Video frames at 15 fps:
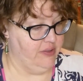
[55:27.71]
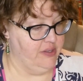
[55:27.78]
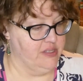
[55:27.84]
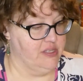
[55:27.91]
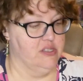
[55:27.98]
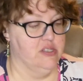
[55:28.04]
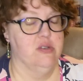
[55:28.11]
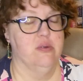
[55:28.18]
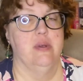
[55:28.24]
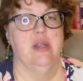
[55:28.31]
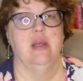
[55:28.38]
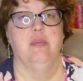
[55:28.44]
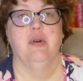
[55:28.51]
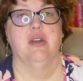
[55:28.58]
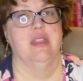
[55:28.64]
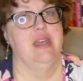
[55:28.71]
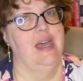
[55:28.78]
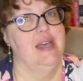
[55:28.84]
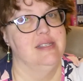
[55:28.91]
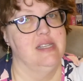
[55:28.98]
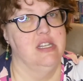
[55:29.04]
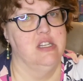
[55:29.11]
This is to read a book that
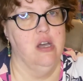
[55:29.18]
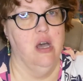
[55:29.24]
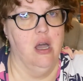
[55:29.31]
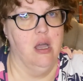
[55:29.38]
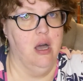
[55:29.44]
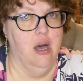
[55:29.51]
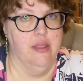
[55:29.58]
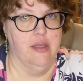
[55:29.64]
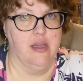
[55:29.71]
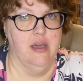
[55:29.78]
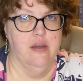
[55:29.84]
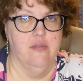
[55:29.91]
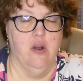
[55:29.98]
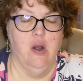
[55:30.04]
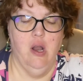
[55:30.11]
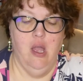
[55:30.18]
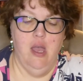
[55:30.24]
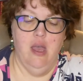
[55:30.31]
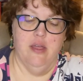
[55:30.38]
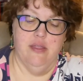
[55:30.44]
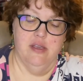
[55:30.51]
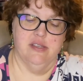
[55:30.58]
has a dog on the cover.
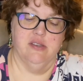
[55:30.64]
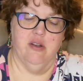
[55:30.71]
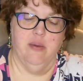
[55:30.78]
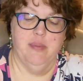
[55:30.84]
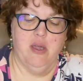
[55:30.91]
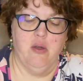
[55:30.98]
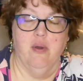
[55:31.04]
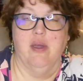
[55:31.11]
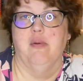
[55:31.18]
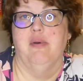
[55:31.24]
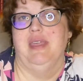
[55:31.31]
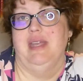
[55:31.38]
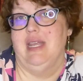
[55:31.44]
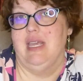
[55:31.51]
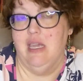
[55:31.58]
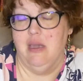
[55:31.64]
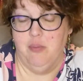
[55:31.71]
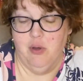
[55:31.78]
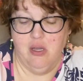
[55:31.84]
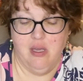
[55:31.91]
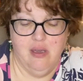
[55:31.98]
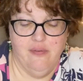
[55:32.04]
This one I'll be going with an
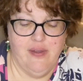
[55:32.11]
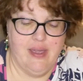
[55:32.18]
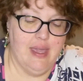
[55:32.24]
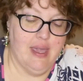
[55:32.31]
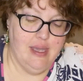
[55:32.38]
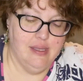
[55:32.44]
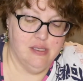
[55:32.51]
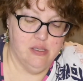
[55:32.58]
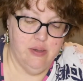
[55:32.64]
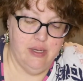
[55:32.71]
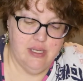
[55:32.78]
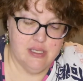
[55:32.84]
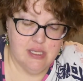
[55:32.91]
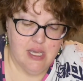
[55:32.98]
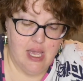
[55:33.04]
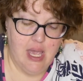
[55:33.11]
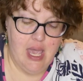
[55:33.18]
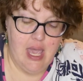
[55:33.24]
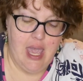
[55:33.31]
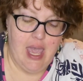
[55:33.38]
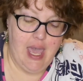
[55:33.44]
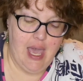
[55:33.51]
ebook if I can get to it.
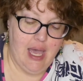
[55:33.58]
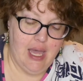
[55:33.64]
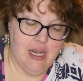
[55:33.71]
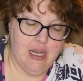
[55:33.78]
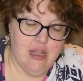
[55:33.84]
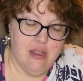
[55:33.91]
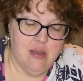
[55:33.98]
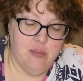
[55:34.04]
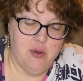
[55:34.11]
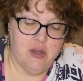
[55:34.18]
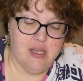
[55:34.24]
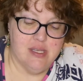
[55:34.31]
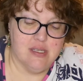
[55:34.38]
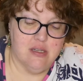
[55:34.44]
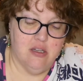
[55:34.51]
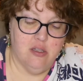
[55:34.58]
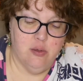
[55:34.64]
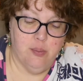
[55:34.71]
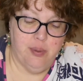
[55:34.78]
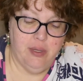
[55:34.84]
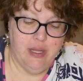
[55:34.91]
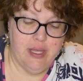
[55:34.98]
And the book is
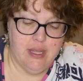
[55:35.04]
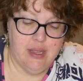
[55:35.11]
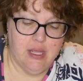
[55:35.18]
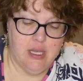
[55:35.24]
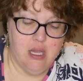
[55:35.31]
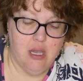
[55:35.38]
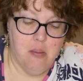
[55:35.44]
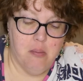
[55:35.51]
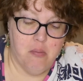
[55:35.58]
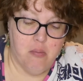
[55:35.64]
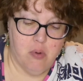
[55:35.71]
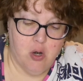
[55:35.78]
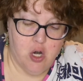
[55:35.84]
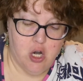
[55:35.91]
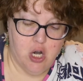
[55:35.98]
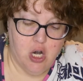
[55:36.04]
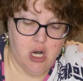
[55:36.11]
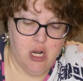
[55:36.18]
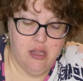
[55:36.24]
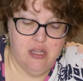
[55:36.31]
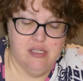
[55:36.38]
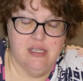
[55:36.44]
called Plainly Murder.
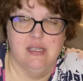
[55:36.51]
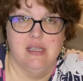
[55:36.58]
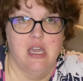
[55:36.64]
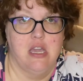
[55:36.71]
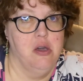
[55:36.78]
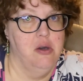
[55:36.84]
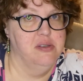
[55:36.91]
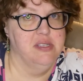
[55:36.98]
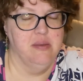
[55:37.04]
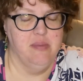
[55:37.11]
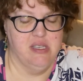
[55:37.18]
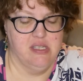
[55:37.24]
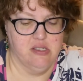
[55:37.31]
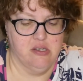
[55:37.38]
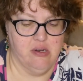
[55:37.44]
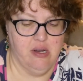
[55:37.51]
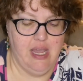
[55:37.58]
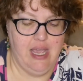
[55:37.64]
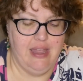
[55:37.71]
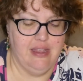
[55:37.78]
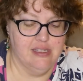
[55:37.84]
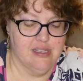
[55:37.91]
This is a cozy mystery
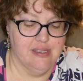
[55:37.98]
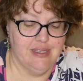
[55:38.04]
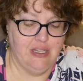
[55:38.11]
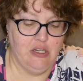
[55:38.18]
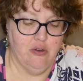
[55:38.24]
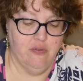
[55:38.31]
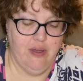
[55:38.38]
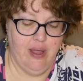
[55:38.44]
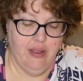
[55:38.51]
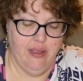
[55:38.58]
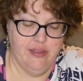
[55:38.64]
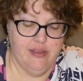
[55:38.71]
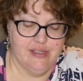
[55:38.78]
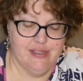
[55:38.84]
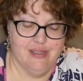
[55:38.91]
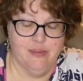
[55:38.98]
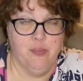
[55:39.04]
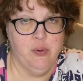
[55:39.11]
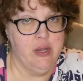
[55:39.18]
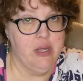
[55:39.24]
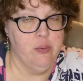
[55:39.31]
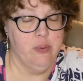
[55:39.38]
and this is a novella. This is the
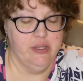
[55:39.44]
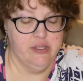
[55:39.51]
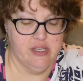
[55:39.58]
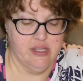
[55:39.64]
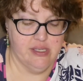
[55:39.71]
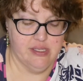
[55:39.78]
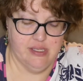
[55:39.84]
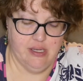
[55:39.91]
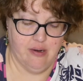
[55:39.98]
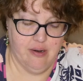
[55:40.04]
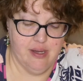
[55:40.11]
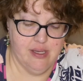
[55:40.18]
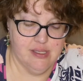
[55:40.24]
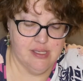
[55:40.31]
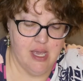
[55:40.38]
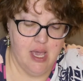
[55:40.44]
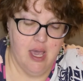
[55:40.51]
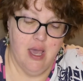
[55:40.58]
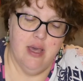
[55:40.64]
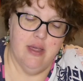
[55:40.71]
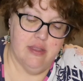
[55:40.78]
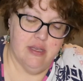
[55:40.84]
prequel to the series.
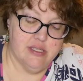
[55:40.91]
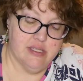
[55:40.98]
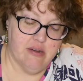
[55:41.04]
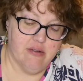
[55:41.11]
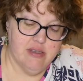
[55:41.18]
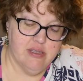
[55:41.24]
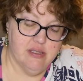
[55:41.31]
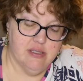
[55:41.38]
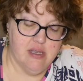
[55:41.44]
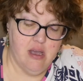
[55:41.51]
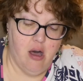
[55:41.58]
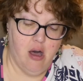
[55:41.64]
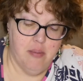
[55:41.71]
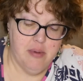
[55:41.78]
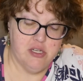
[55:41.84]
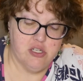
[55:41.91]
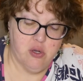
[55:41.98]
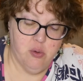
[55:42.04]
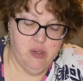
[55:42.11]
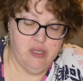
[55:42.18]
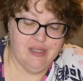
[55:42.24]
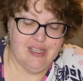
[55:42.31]
The series is Amish
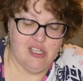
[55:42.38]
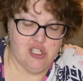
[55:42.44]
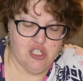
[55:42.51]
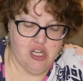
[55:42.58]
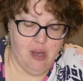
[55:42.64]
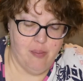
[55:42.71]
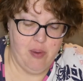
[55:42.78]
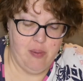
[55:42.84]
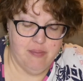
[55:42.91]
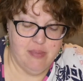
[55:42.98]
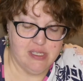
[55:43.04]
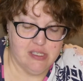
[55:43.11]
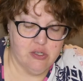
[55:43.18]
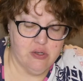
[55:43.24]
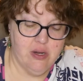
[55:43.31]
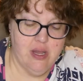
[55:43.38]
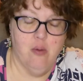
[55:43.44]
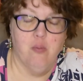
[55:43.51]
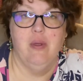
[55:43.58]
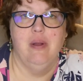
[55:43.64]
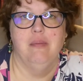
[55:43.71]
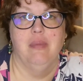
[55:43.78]
Quilt Shop Mystery
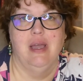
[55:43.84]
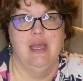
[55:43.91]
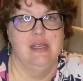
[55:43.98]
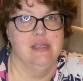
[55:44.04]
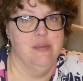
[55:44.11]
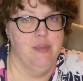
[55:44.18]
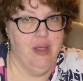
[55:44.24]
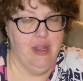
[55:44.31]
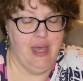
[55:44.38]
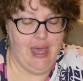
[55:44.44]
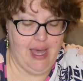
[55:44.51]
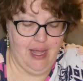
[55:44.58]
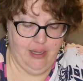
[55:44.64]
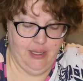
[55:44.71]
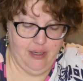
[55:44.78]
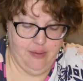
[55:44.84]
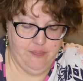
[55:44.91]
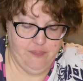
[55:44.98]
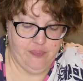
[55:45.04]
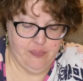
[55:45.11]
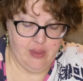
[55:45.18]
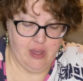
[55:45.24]
written by Isabella Alan.
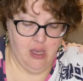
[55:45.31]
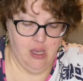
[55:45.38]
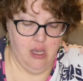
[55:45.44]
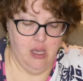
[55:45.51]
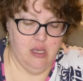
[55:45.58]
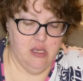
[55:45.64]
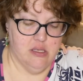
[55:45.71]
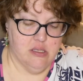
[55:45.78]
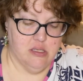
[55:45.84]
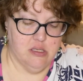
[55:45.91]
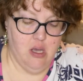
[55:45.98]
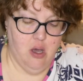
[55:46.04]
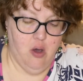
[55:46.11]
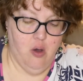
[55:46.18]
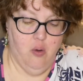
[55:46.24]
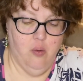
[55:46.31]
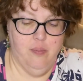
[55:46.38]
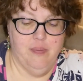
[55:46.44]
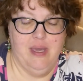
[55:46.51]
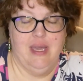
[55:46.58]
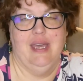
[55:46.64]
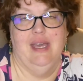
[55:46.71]
So,
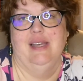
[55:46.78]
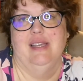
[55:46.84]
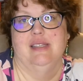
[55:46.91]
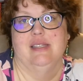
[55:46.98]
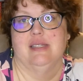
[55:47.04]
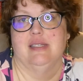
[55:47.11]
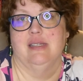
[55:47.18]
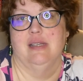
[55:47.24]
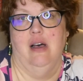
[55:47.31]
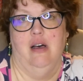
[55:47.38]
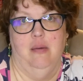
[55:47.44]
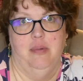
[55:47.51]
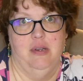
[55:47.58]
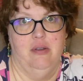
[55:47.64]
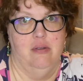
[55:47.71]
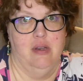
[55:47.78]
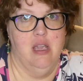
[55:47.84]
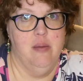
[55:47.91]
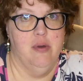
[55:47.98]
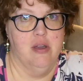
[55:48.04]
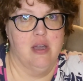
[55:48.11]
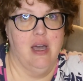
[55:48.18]
because I'll be doing
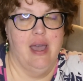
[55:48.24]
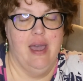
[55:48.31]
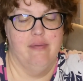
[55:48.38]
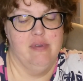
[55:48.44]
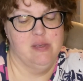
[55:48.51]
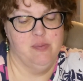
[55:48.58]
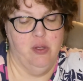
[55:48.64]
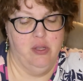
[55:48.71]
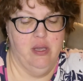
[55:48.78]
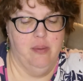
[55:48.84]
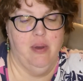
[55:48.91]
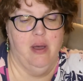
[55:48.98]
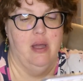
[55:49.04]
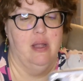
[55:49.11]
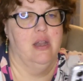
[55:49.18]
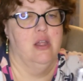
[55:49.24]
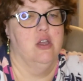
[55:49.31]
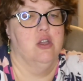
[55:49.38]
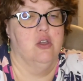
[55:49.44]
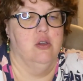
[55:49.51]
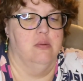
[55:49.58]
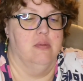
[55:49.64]
ebook, I have this pulled up on
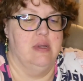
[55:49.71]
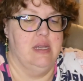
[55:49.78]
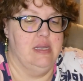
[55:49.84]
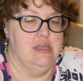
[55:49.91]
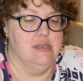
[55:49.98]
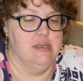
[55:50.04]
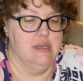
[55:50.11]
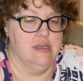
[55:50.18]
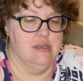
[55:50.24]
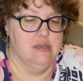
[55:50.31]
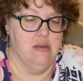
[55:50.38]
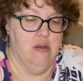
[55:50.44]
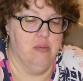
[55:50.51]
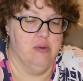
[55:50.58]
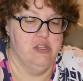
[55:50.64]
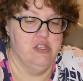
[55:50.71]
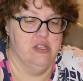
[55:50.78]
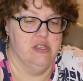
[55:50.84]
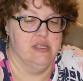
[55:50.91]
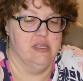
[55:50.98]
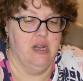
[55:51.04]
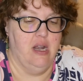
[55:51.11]
Goodreads. So I'll read you the
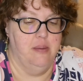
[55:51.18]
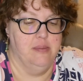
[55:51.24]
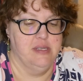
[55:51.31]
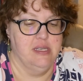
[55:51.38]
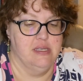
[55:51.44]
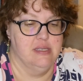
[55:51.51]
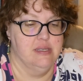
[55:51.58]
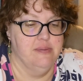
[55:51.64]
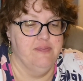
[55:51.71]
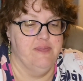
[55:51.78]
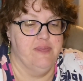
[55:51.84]
synopsis.